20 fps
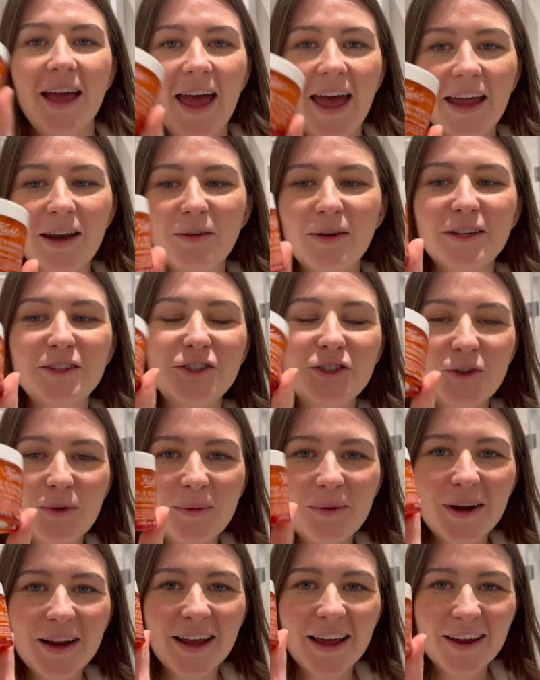Anyway,
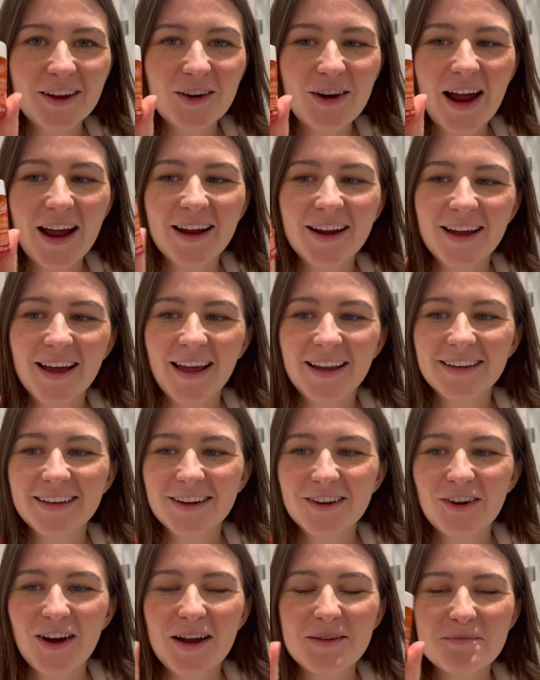turmeric
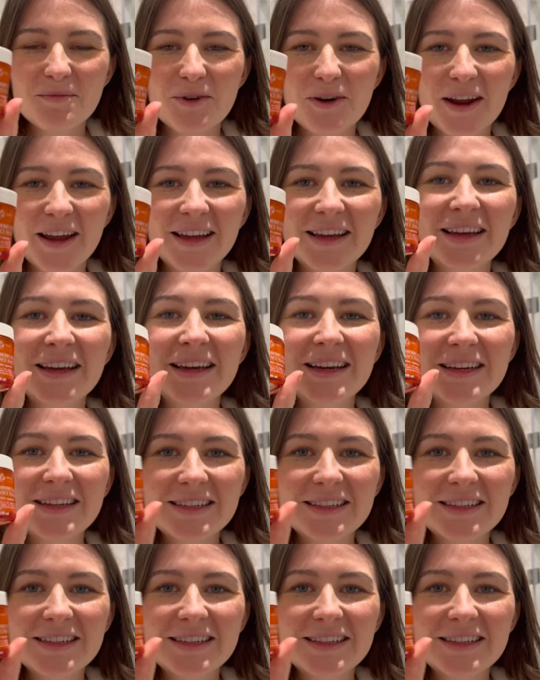and cranberry